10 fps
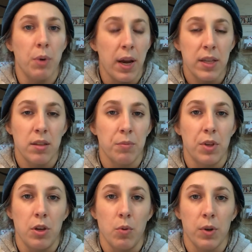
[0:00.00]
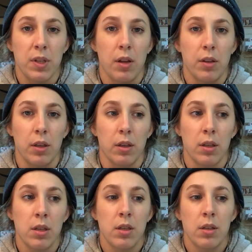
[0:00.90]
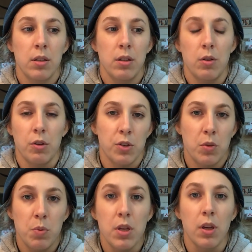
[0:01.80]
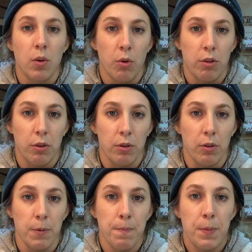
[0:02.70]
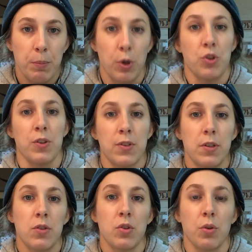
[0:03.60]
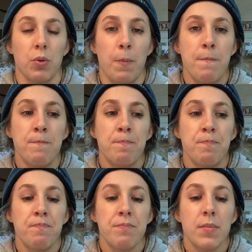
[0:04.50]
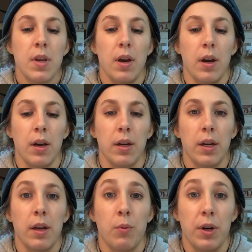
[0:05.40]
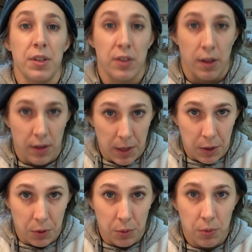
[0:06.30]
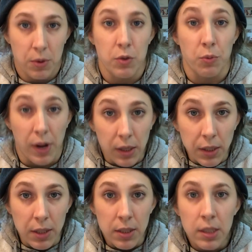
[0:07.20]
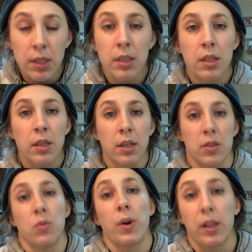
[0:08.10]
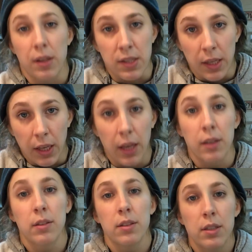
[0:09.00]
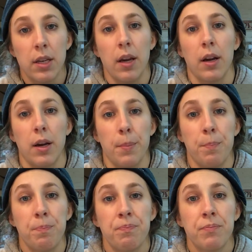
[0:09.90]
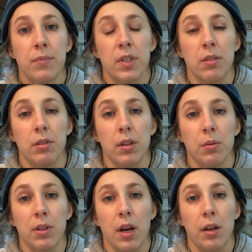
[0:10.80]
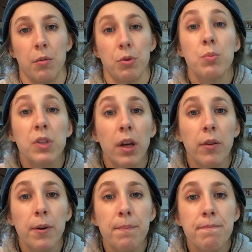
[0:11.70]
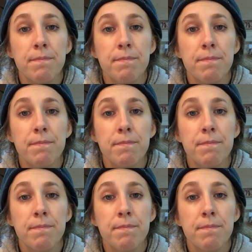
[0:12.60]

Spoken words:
buy something, you are you're speaking with your purchase. So I wanted to say thank you directly as I can, given that we're not in a room together.